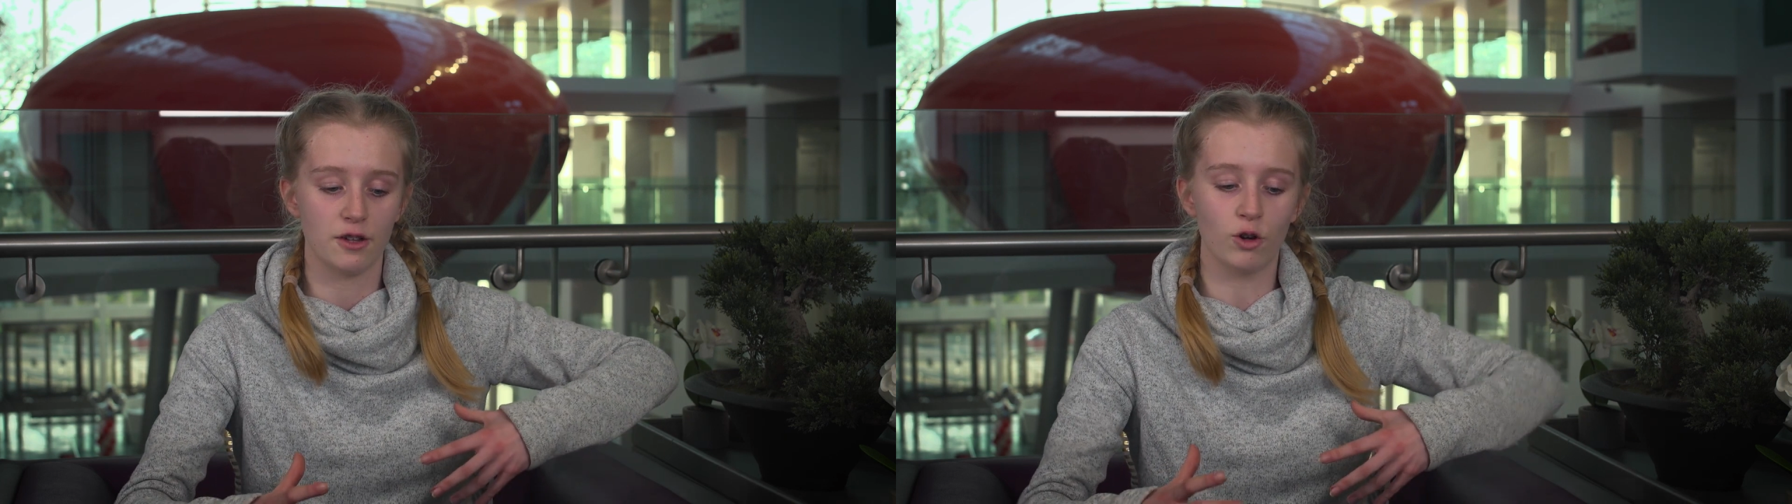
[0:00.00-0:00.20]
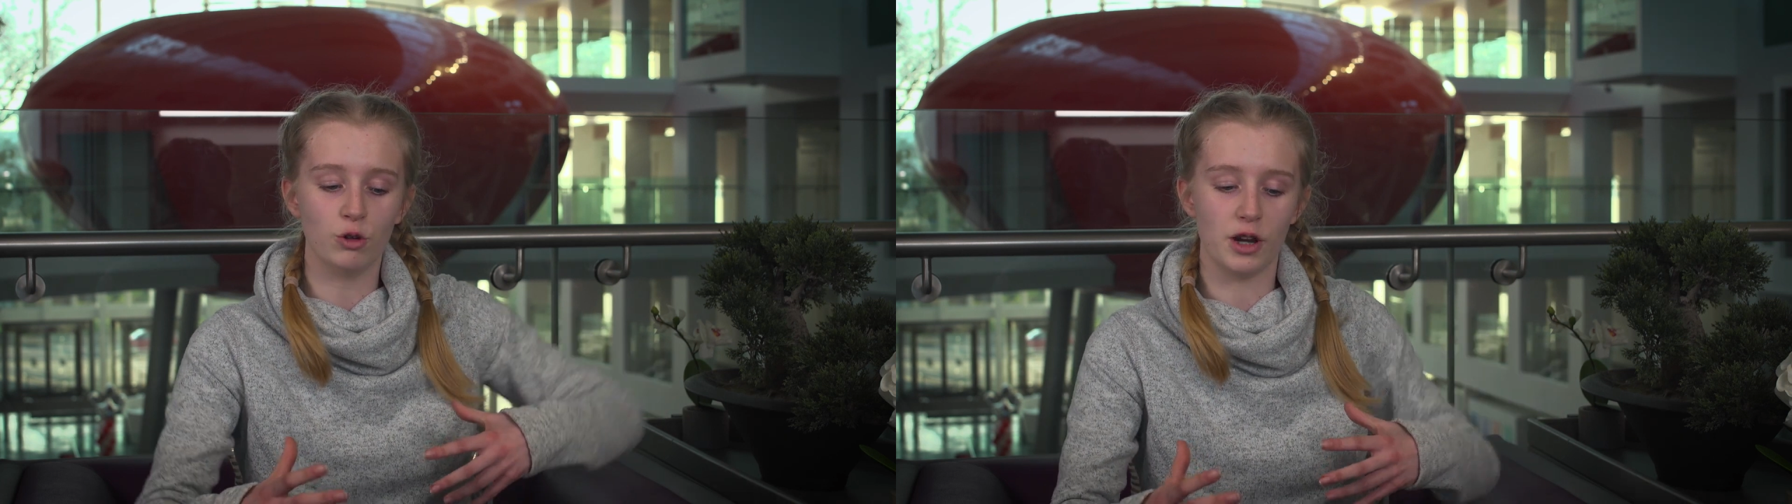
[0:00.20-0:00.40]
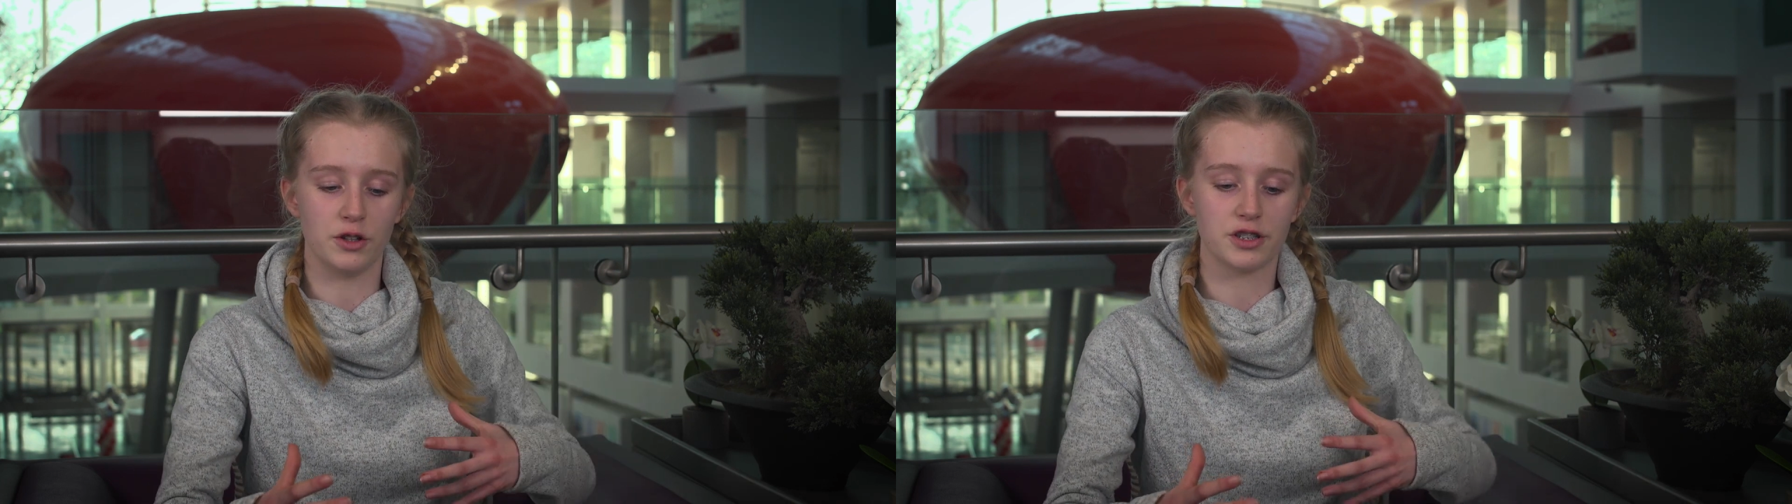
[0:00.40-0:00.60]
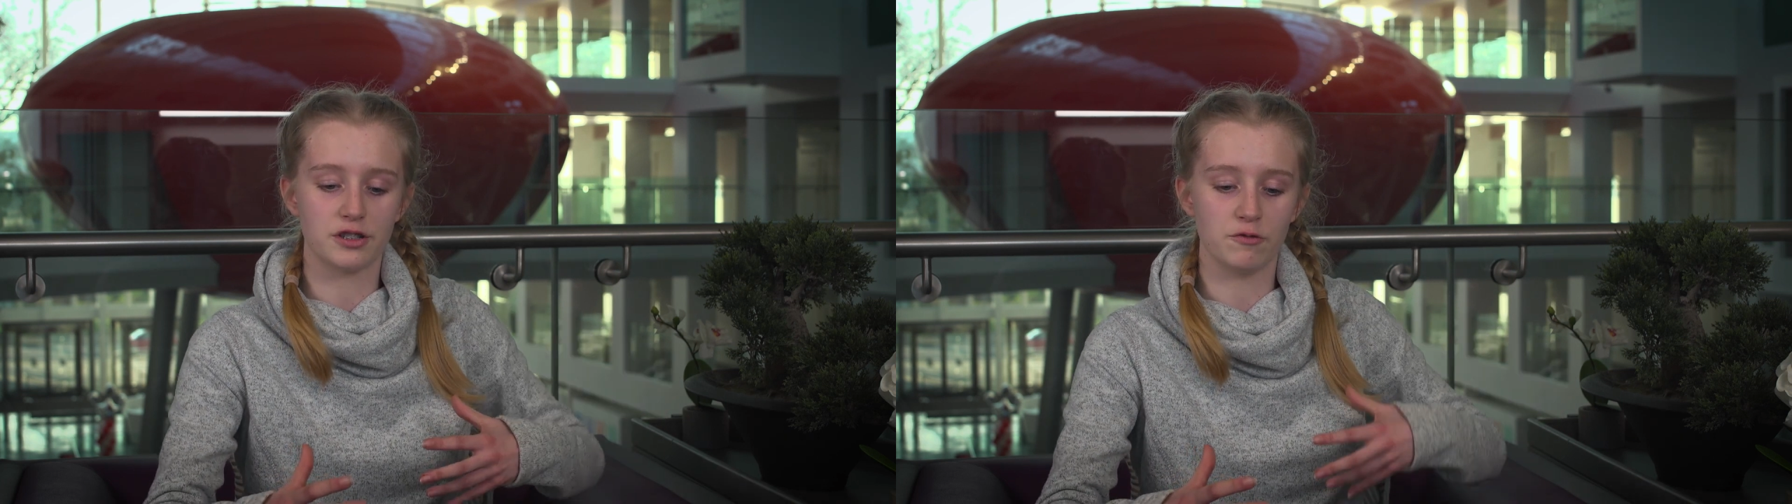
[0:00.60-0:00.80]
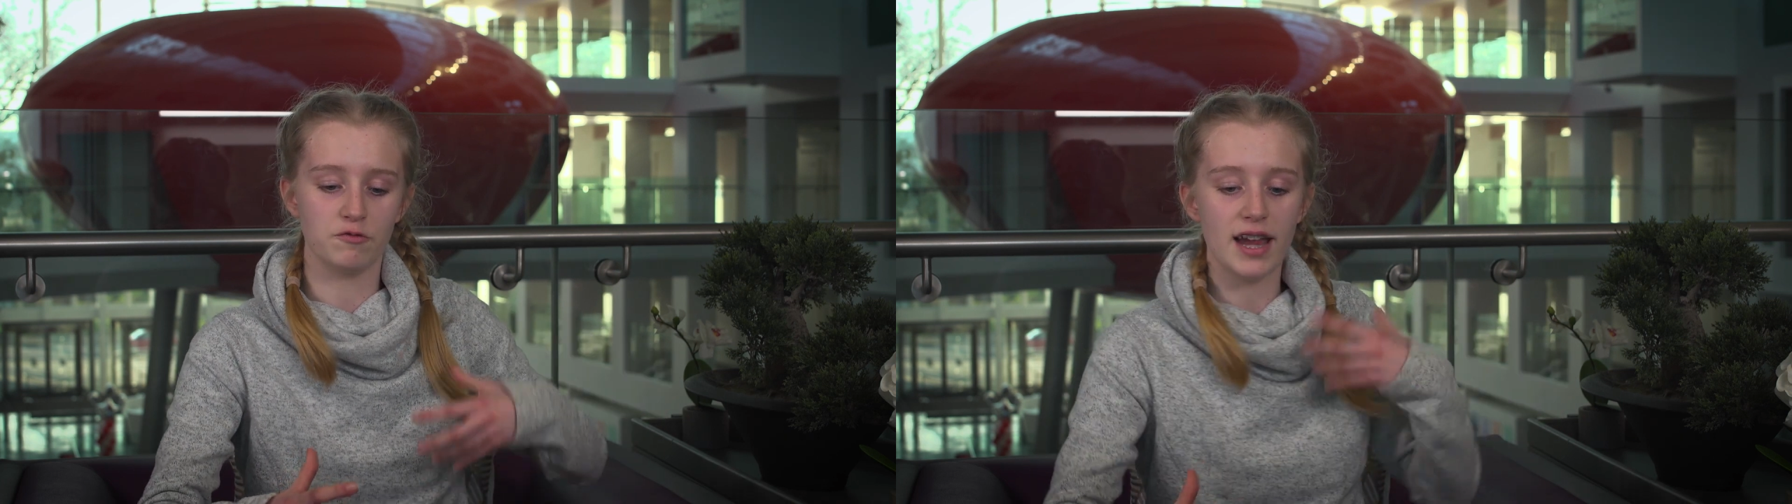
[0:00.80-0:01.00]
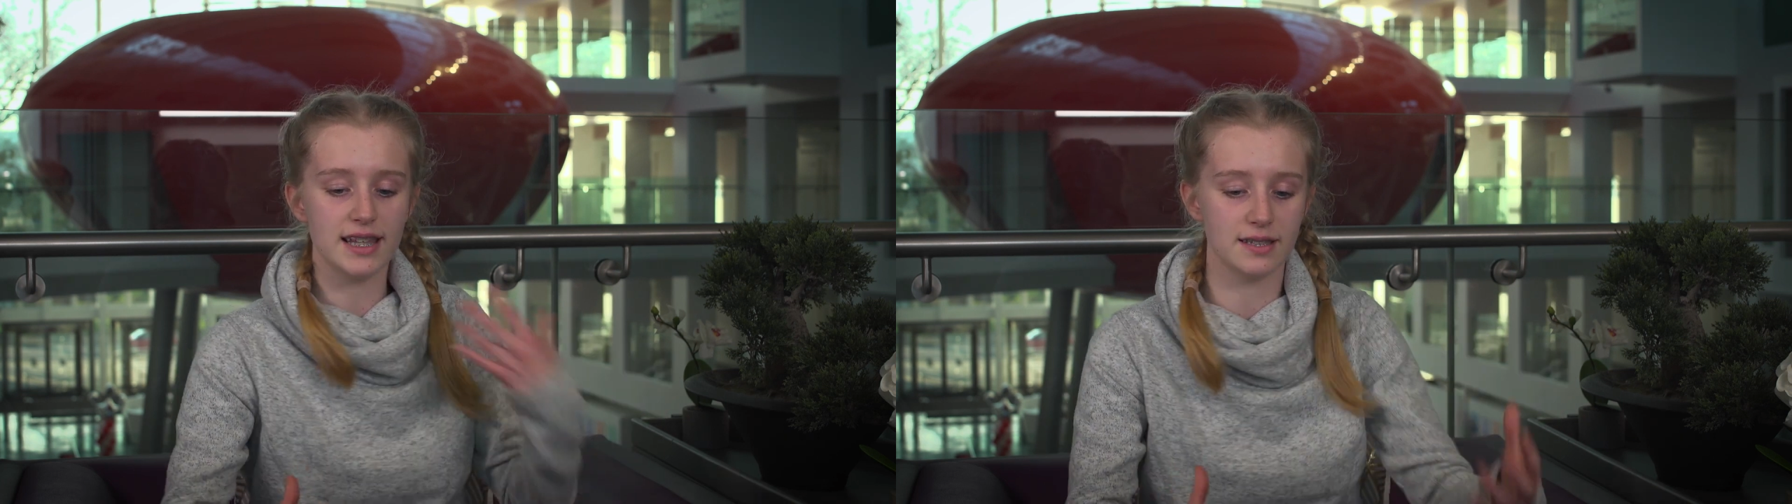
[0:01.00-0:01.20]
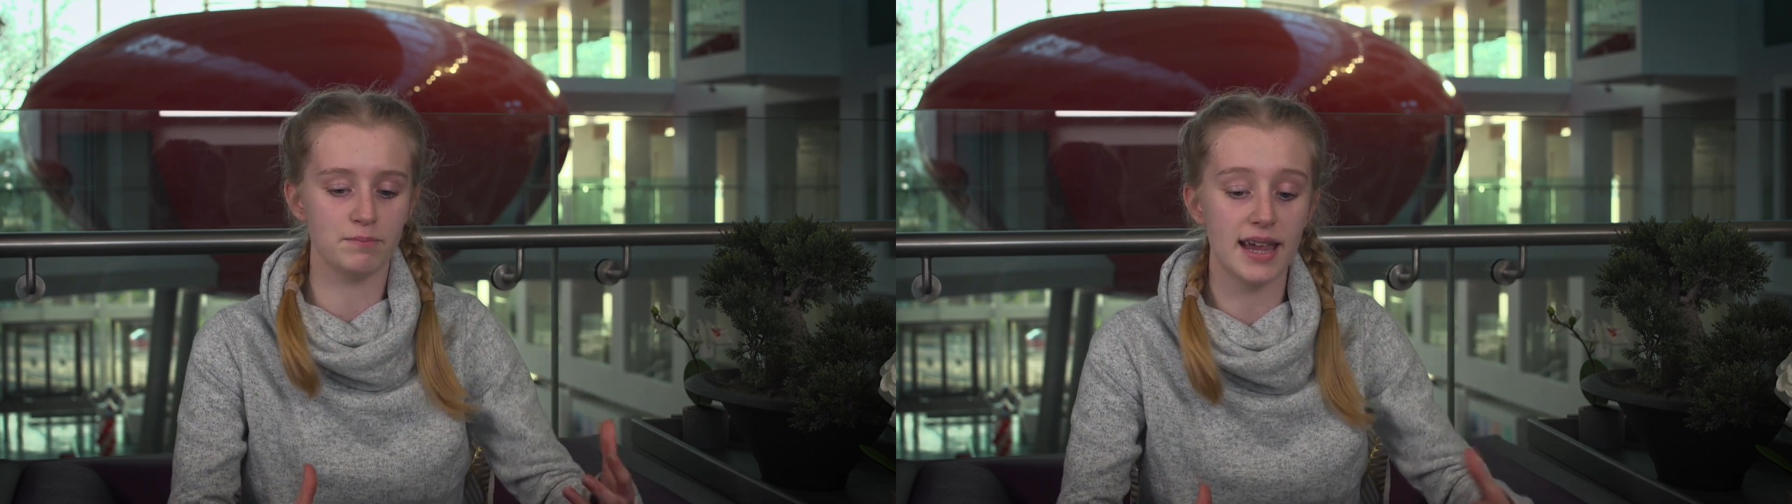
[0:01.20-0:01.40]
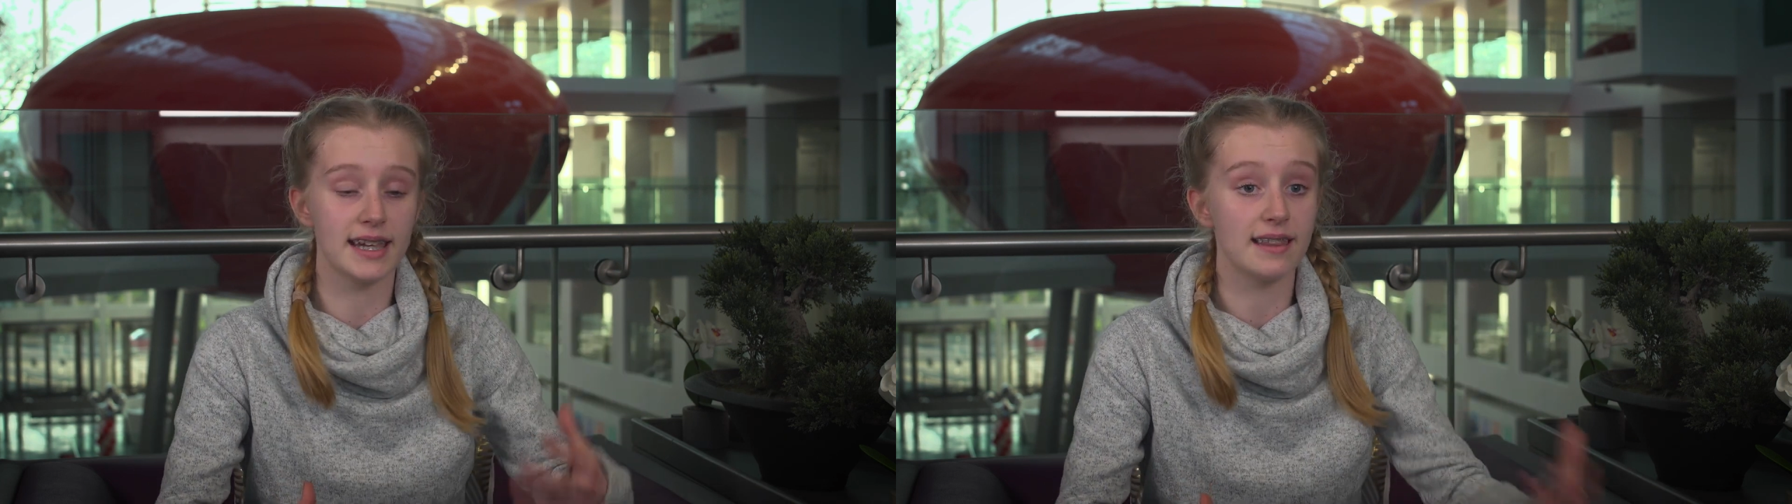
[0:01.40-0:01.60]
almost
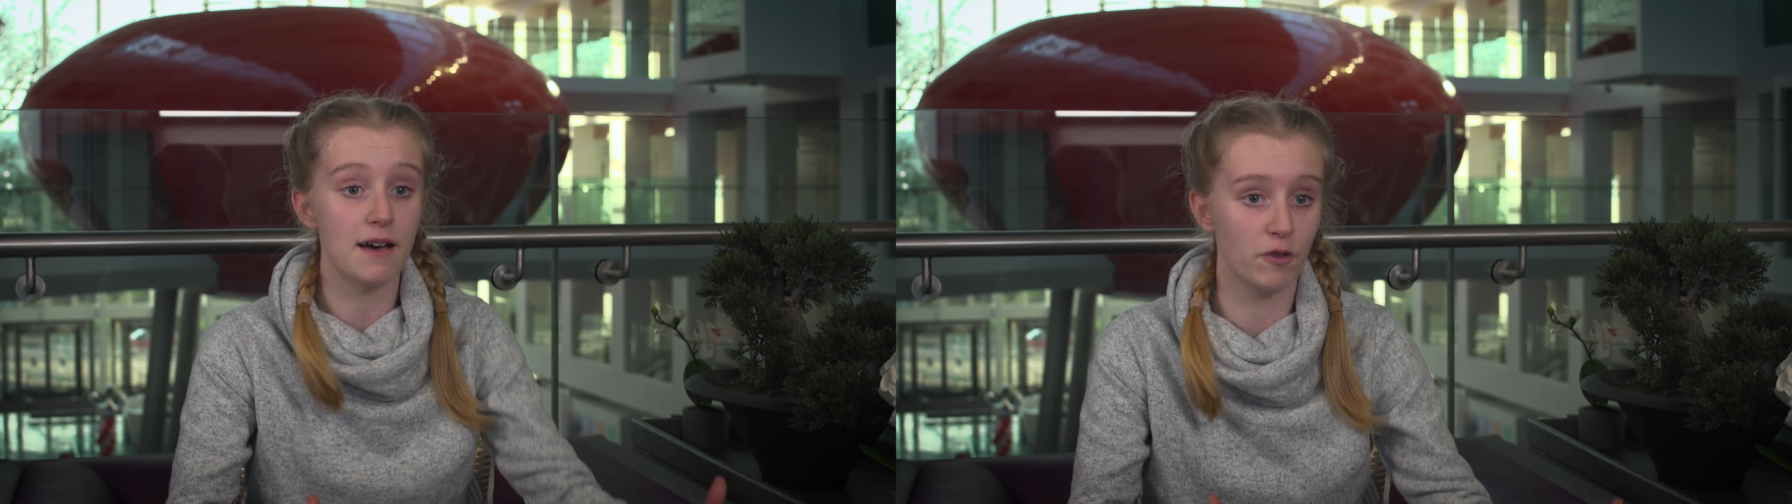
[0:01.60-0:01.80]
making their